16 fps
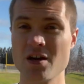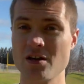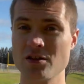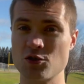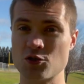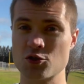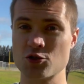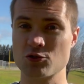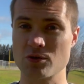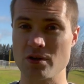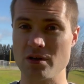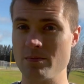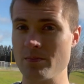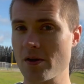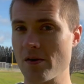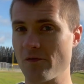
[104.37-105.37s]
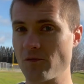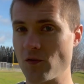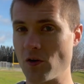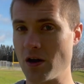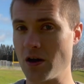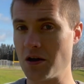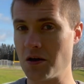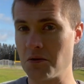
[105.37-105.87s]
to stream
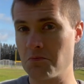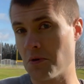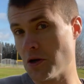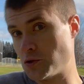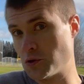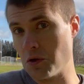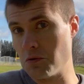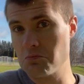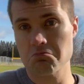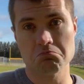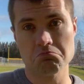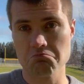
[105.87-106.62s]
from a drone